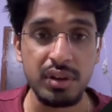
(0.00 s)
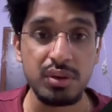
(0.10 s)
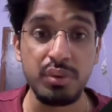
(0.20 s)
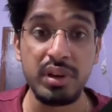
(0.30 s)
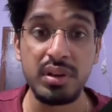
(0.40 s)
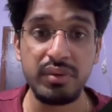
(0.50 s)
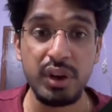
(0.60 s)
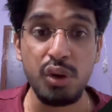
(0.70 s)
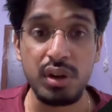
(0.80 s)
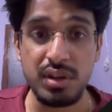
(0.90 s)
So whenever we
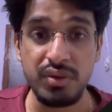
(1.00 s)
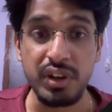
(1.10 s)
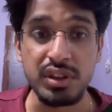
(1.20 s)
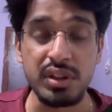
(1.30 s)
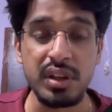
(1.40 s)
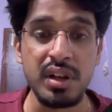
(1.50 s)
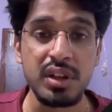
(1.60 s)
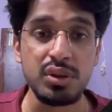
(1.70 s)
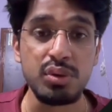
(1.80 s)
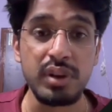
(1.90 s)
call this function,
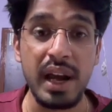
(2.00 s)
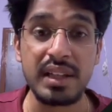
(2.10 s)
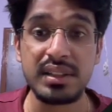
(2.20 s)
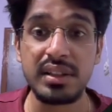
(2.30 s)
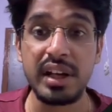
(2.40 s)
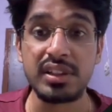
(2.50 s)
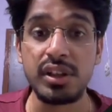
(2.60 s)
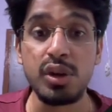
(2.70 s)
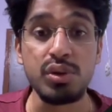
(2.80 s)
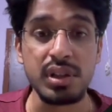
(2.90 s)
so as it
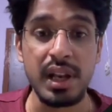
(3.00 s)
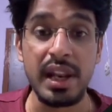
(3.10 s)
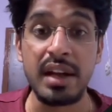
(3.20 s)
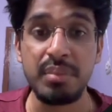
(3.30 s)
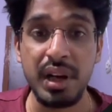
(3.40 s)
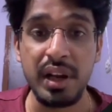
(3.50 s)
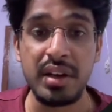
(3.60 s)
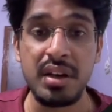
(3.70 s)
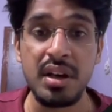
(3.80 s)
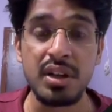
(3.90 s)
executes line by
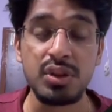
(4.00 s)
line,